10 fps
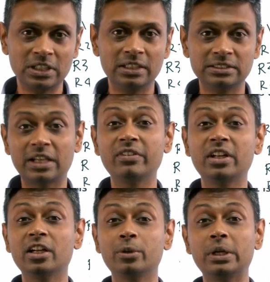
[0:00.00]

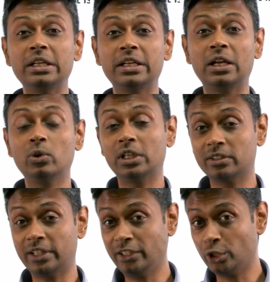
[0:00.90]
729, I know that
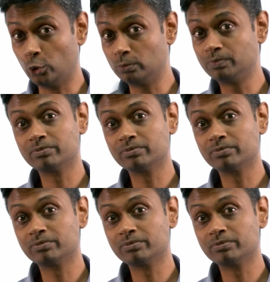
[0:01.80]
9 cube,